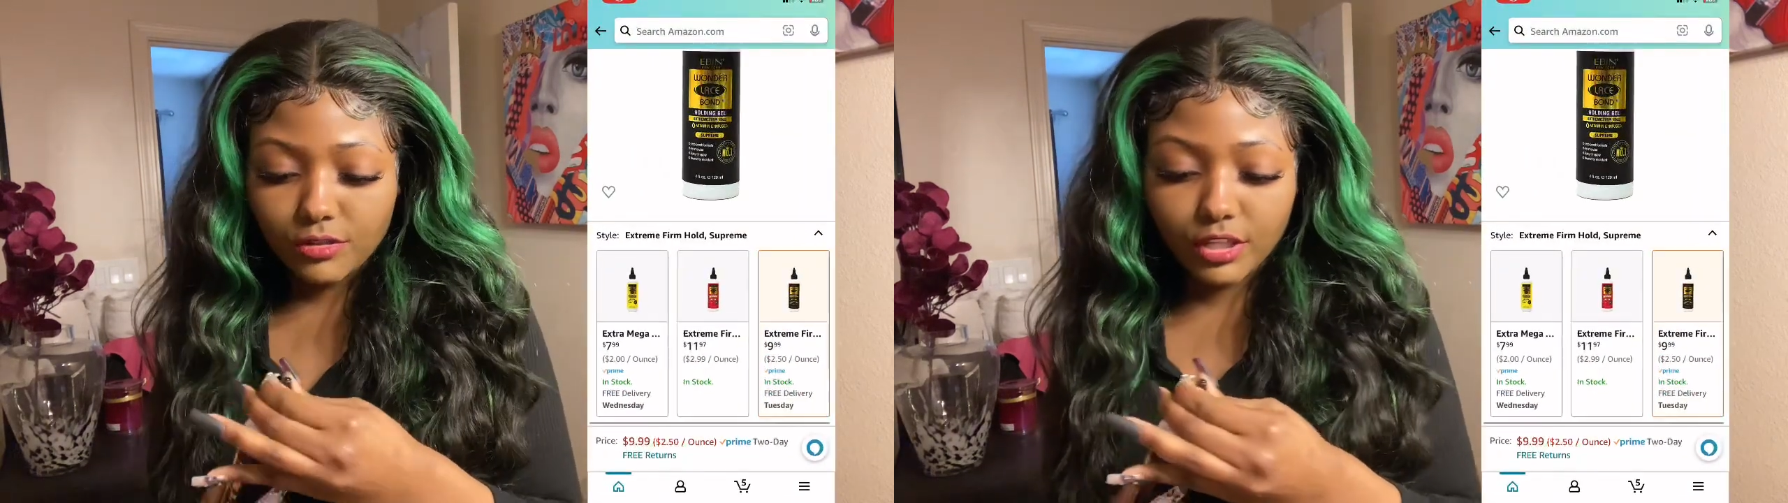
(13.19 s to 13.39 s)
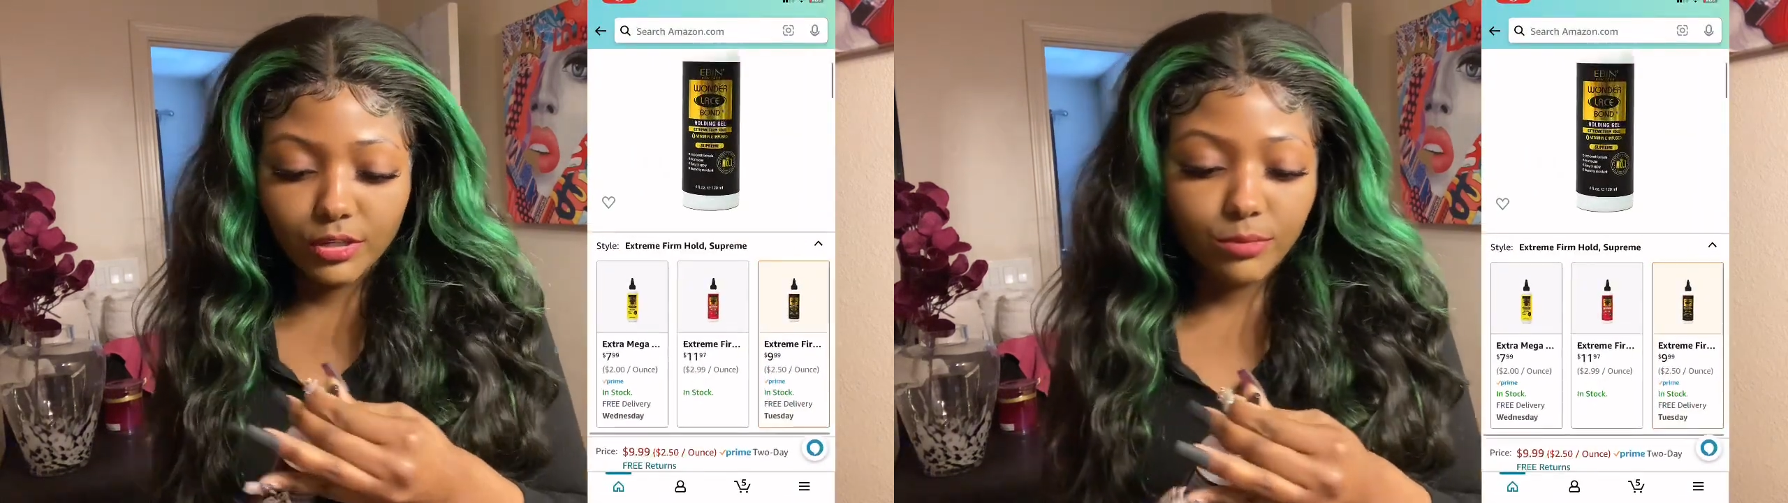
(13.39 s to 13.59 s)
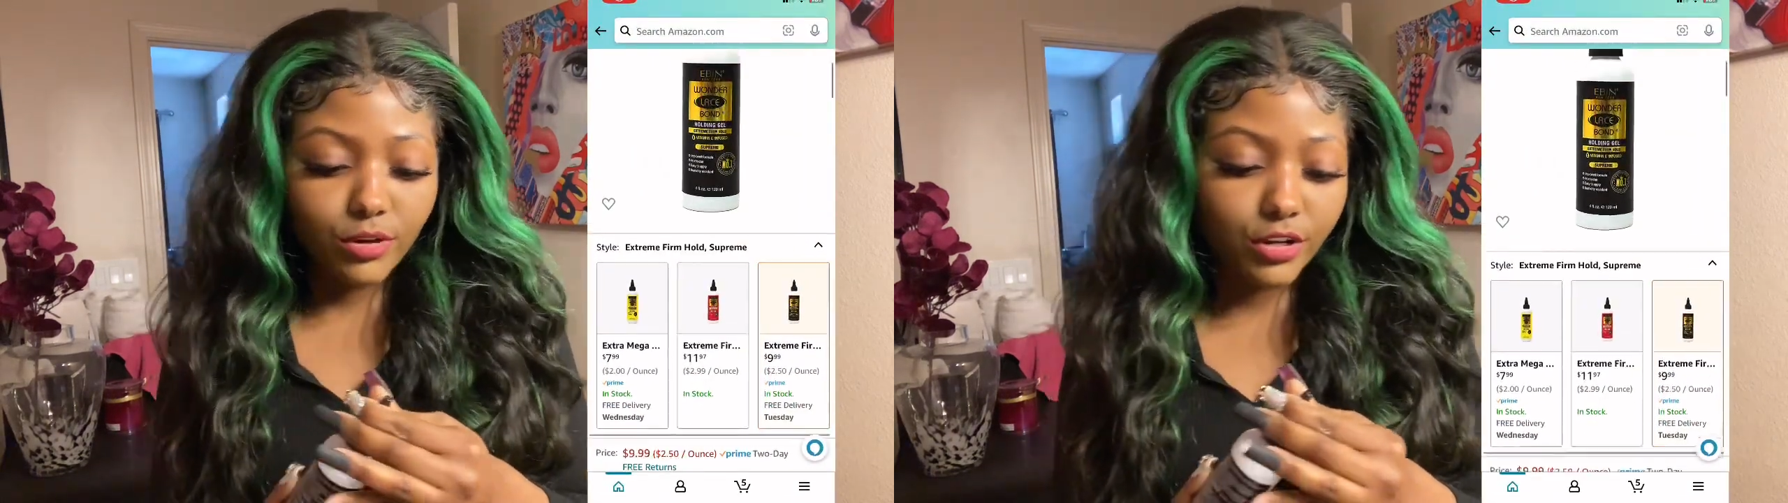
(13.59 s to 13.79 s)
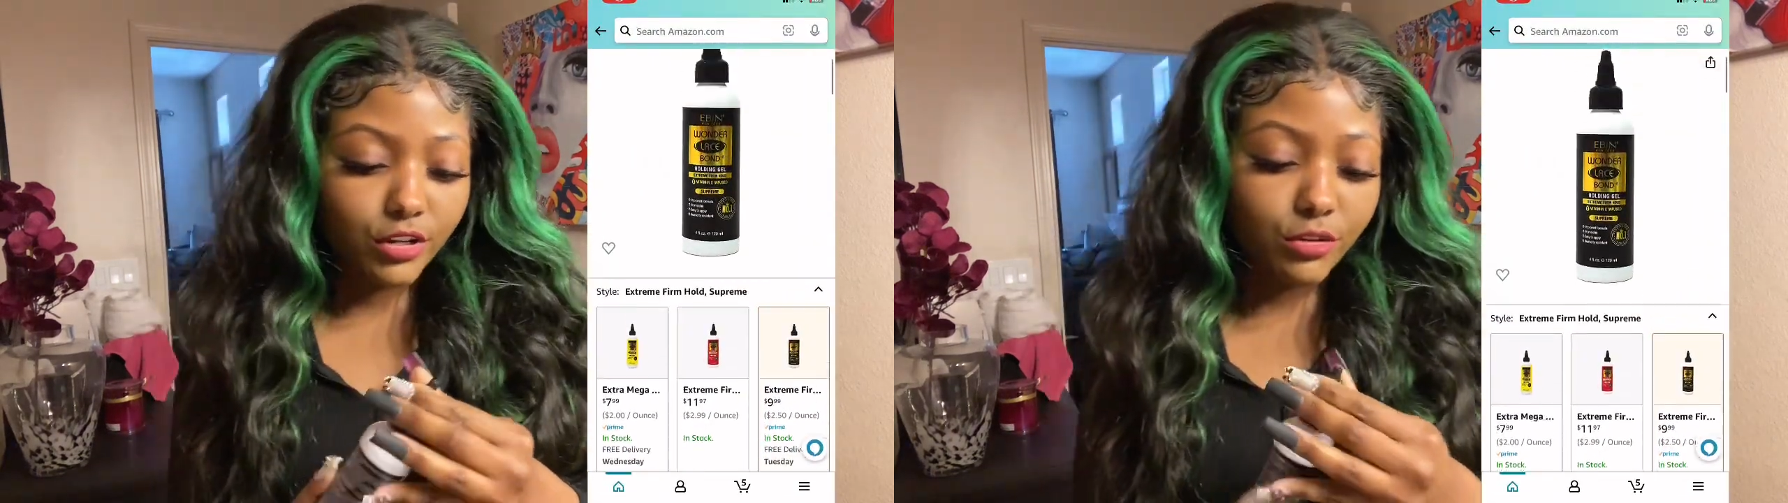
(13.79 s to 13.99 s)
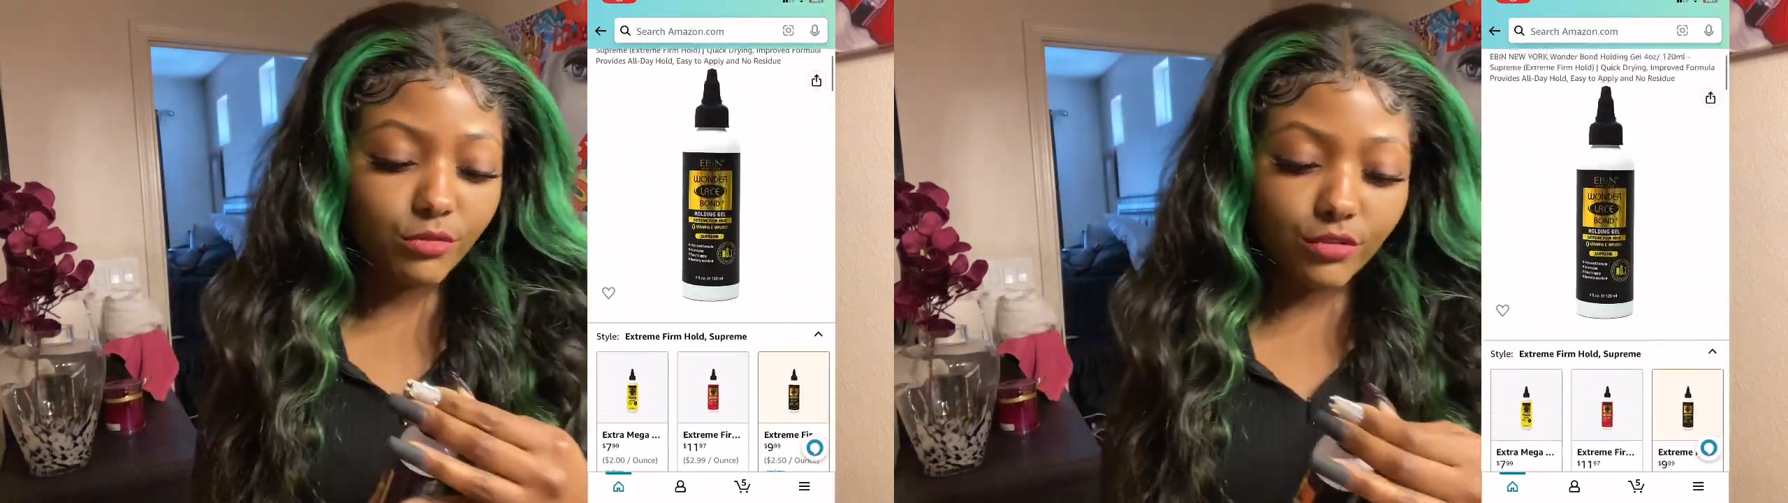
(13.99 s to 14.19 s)
like
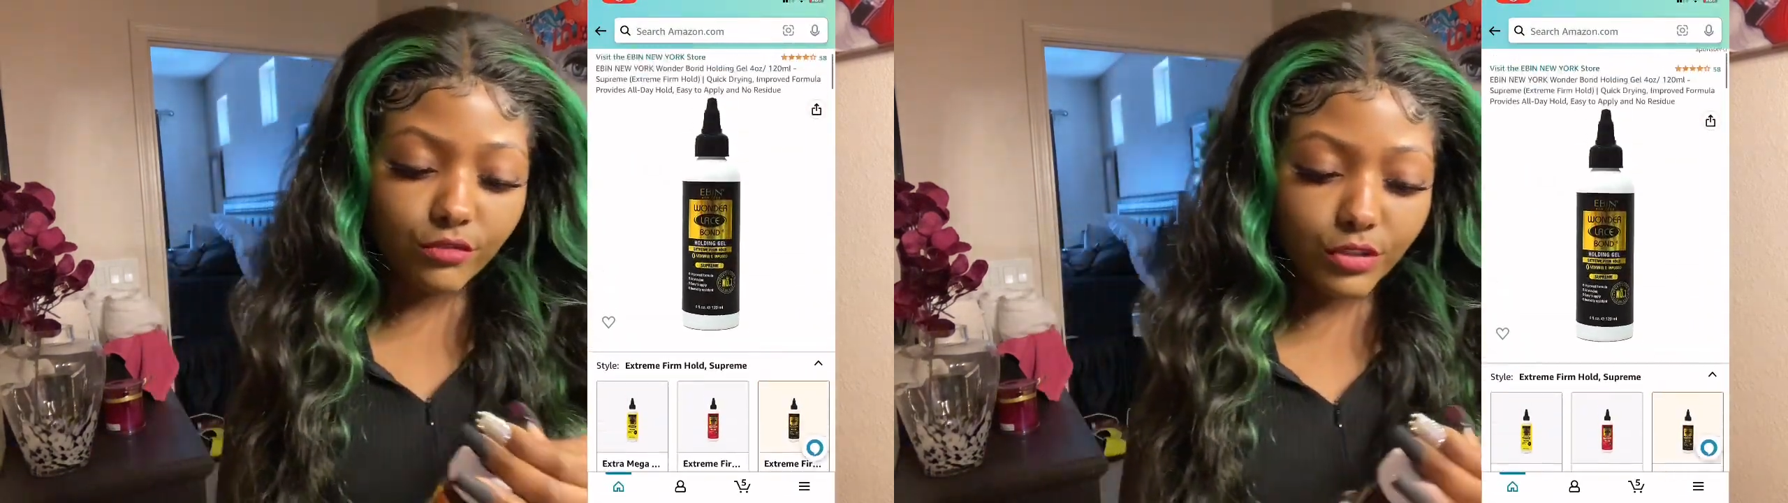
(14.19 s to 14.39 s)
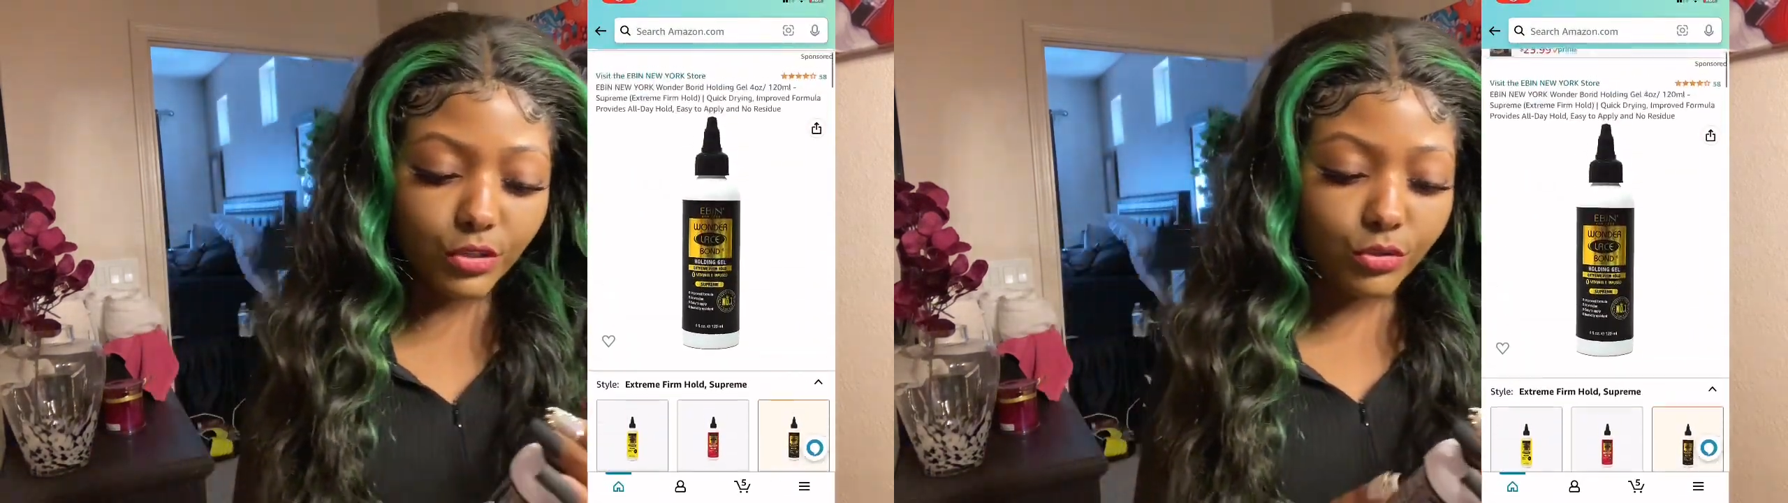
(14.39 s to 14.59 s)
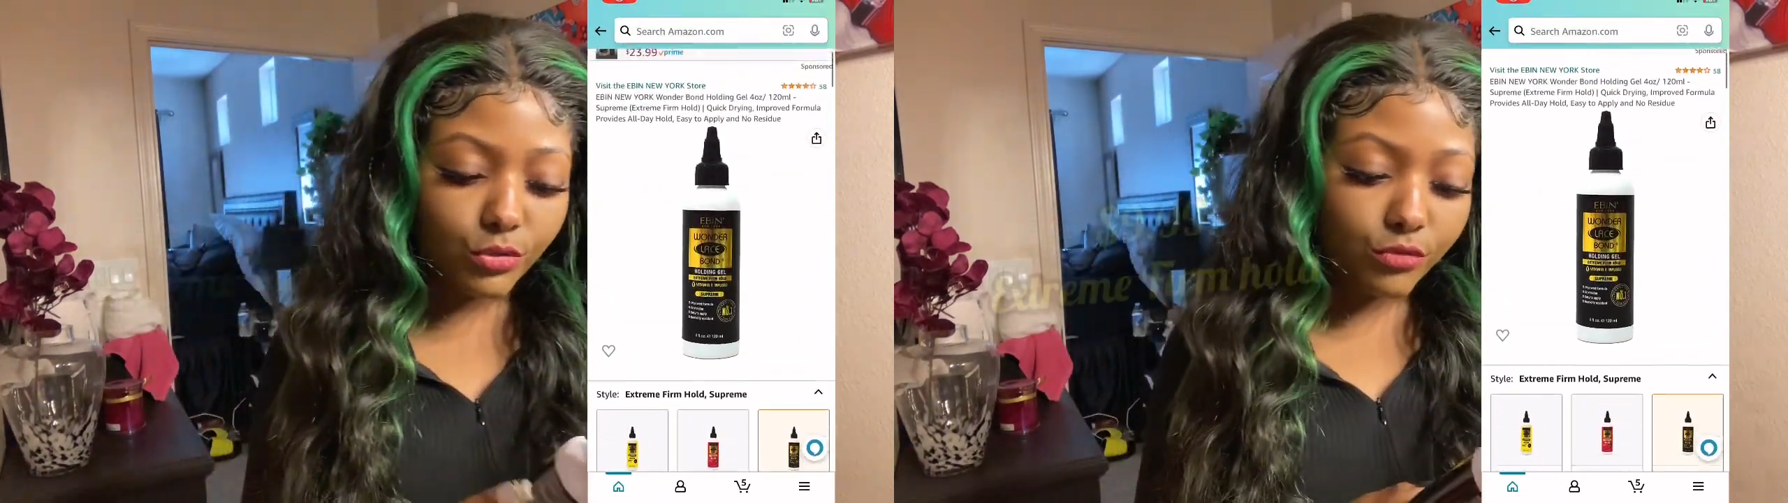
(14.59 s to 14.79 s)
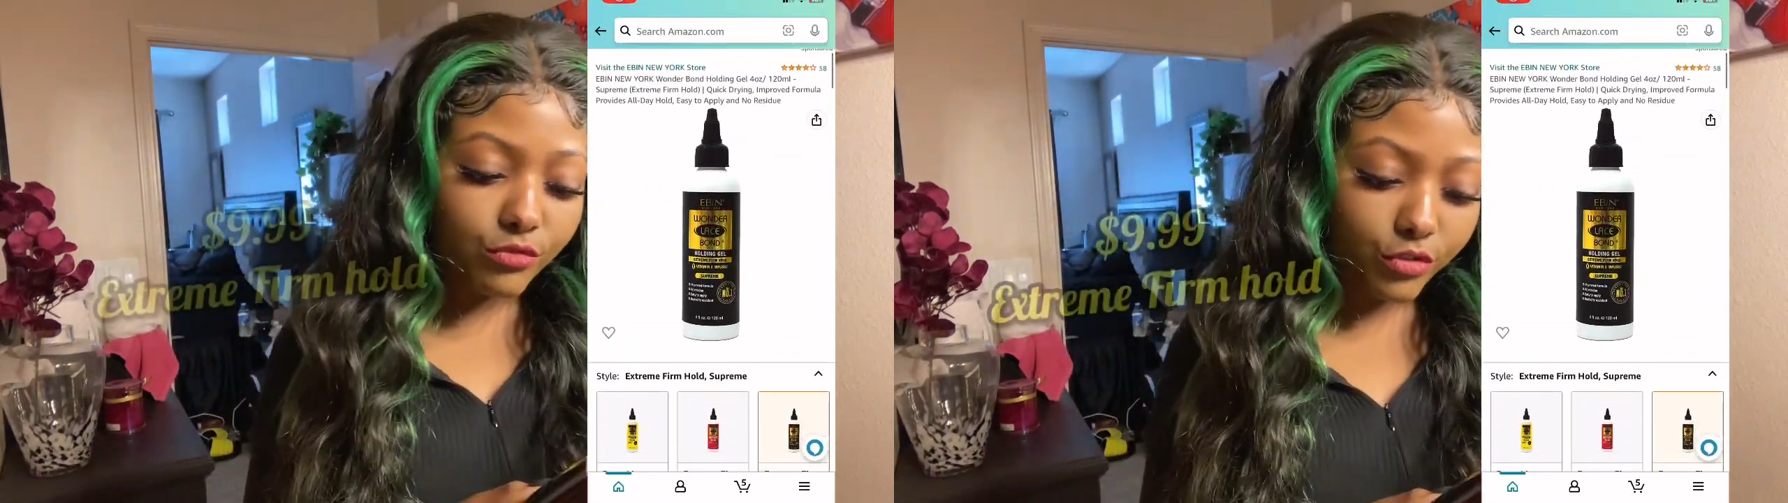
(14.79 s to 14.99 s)
product review